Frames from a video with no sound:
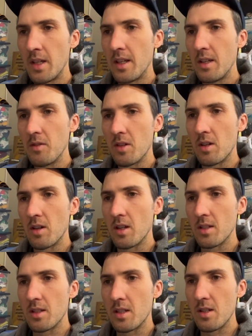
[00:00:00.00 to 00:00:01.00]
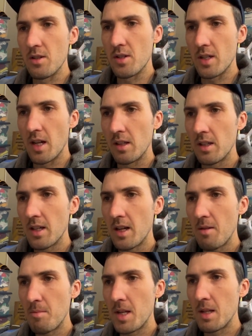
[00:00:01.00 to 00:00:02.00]
even across the ocean. Now look at how
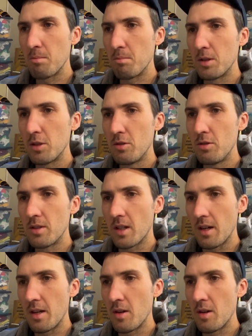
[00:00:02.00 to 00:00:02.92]
many blues are,